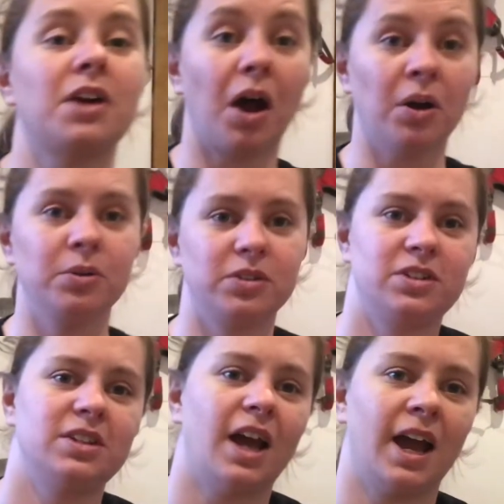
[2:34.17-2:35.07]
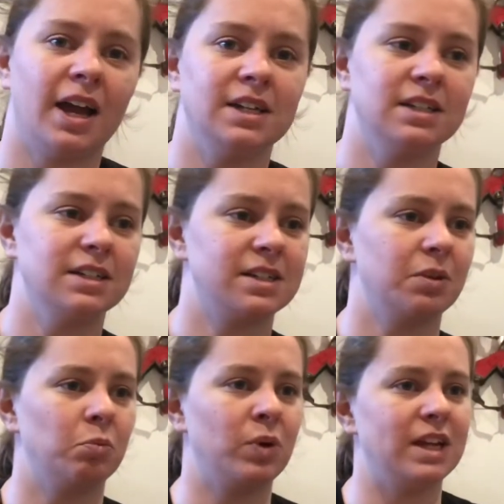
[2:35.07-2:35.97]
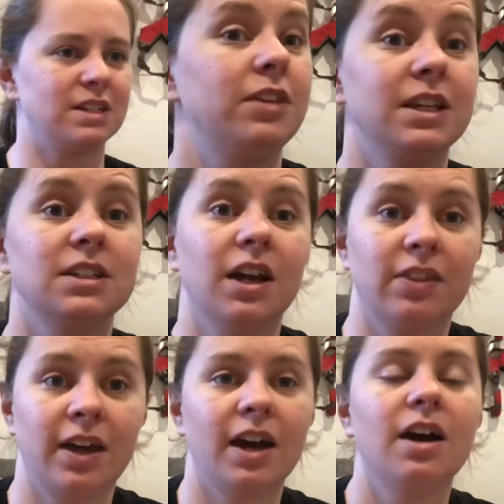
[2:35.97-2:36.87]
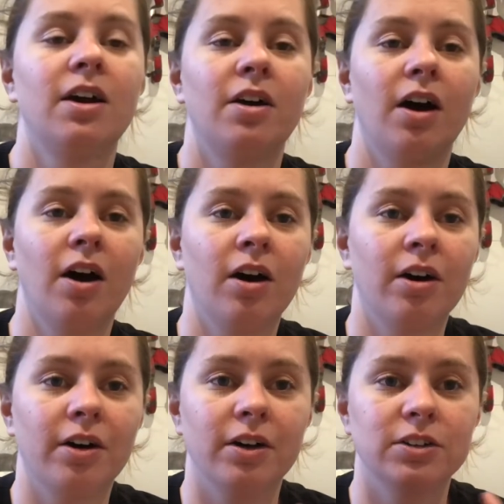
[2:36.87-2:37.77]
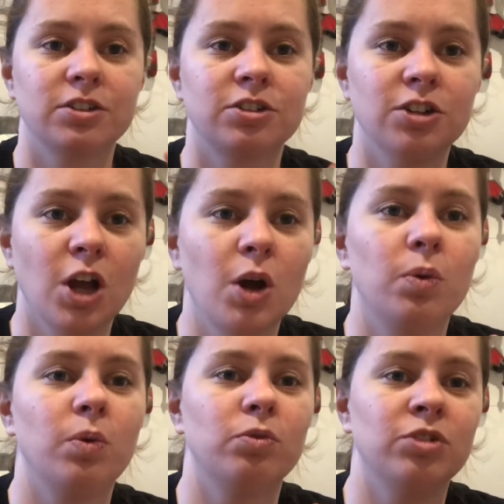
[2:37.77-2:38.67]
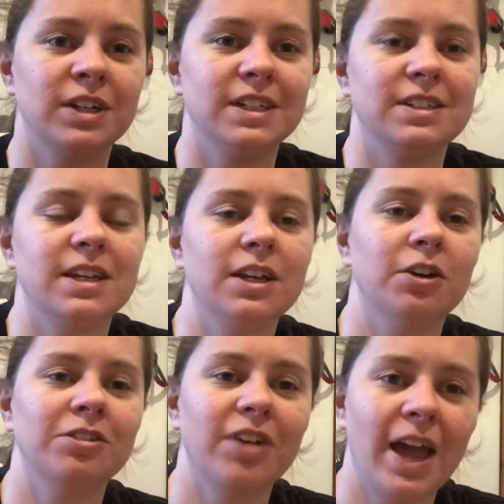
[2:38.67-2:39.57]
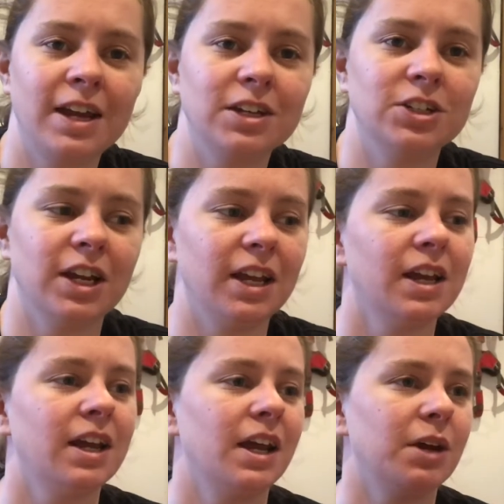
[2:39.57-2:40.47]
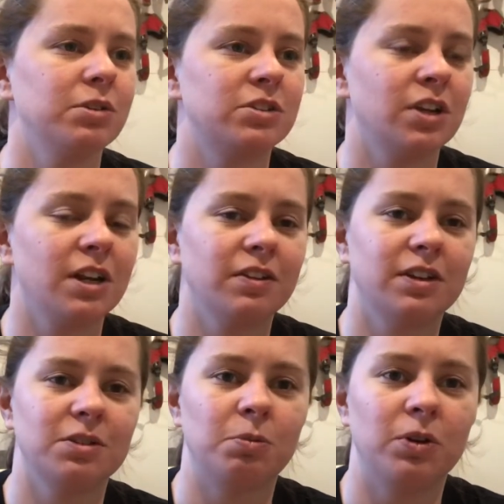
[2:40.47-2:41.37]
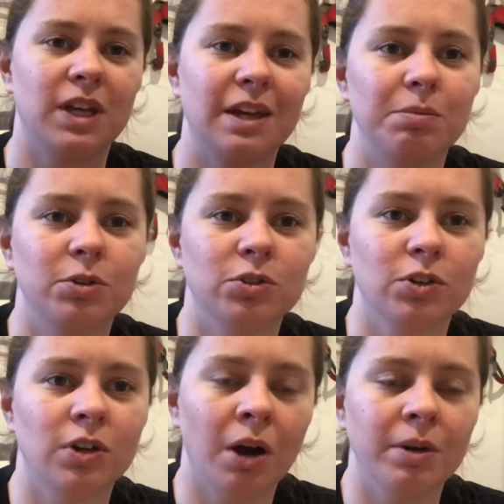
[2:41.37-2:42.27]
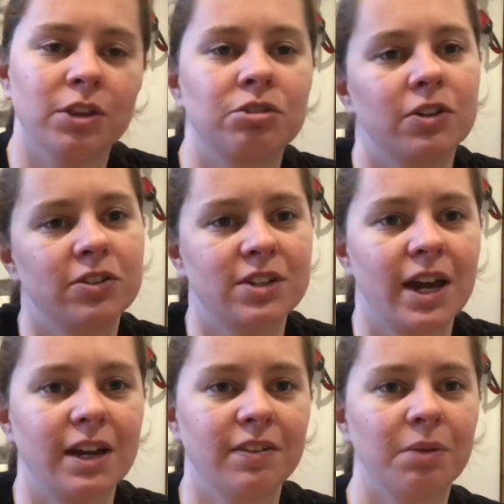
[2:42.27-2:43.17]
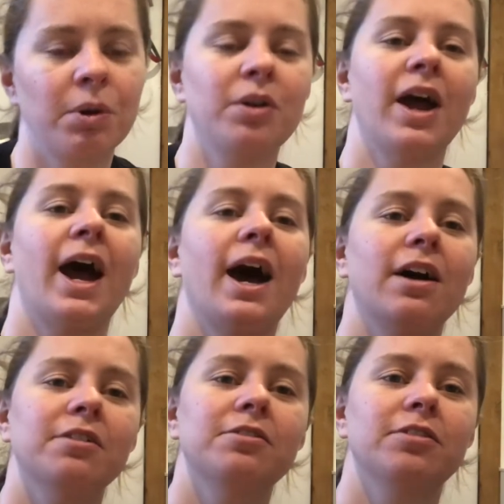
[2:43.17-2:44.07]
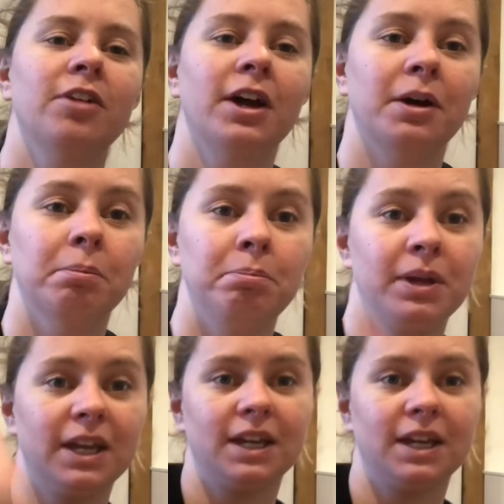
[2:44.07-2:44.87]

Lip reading: oats and wheat and things like that are slow releasing of energy, it was something that would keep your dog going throughout the day, and they won't have like a big